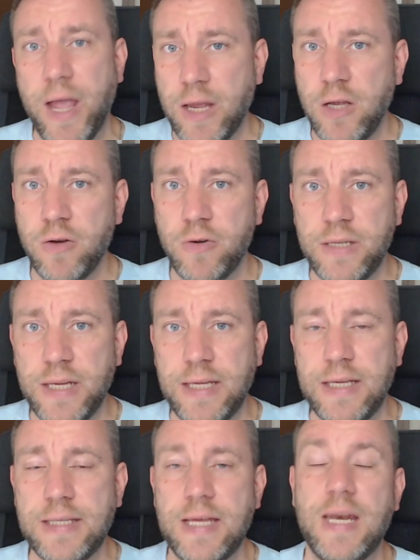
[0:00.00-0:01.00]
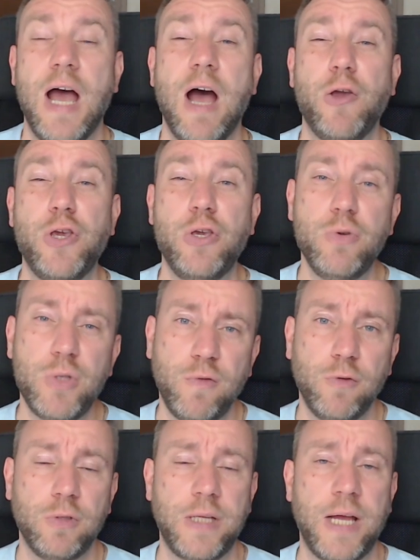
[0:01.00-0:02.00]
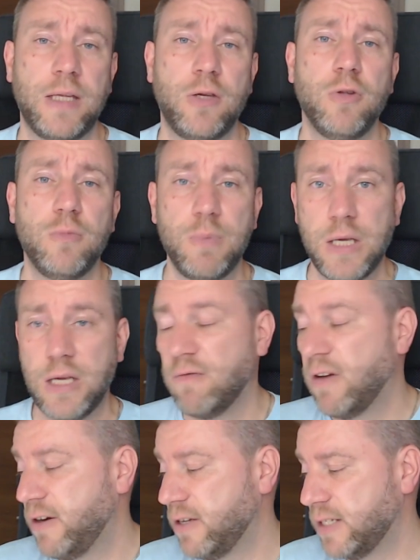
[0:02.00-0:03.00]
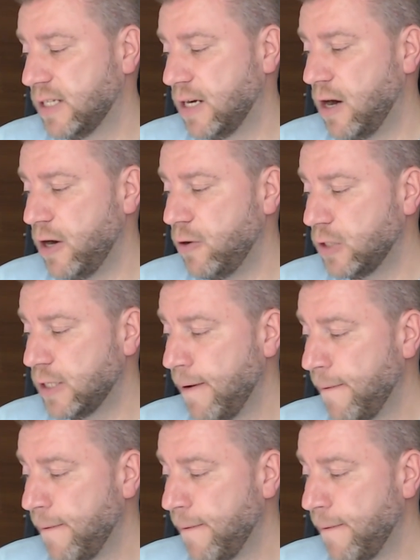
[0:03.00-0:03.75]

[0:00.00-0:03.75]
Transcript: accurate that is and how useful that could be in various scenarios